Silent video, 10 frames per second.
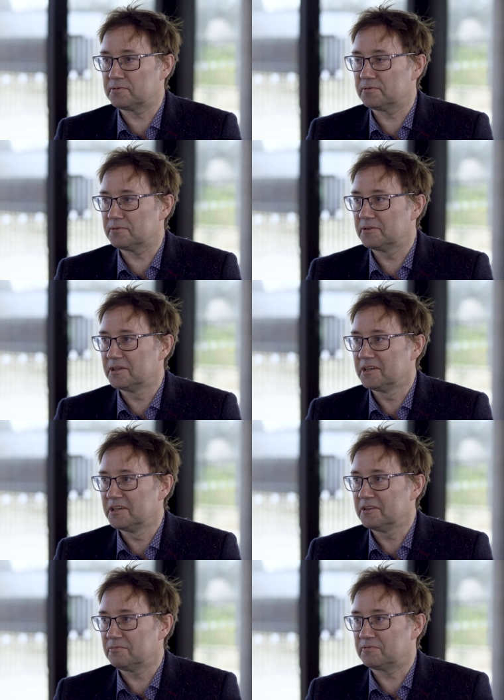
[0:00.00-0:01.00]

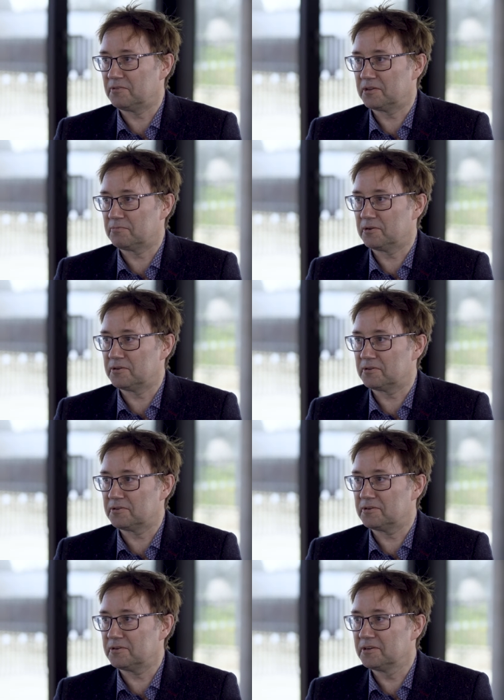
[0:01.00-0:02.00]
would fight one
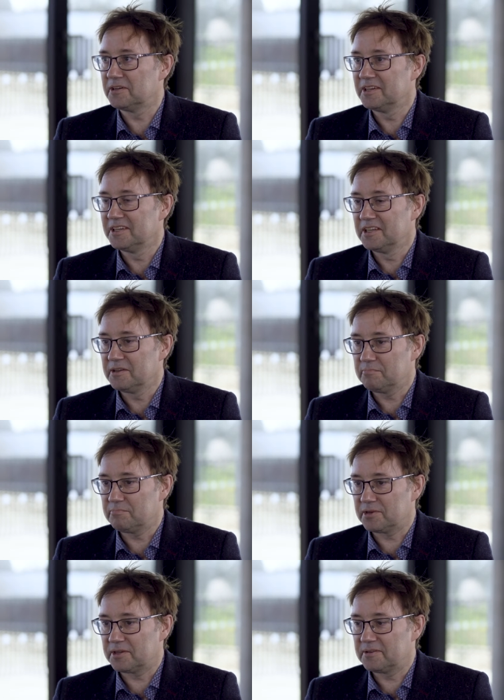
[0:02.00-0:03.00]
another.
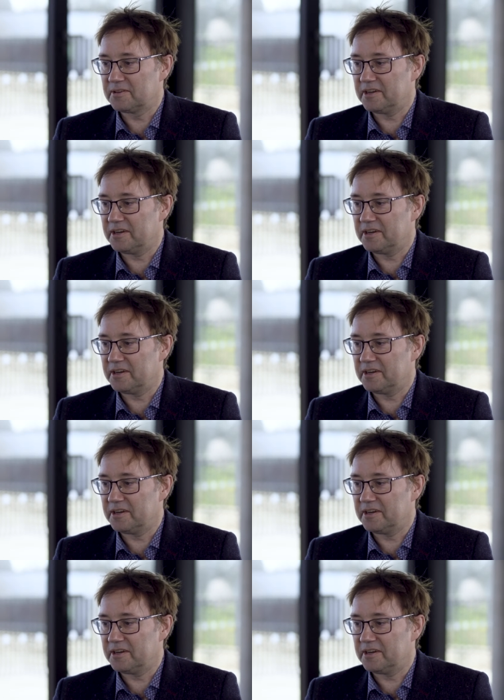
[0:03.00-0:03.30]
But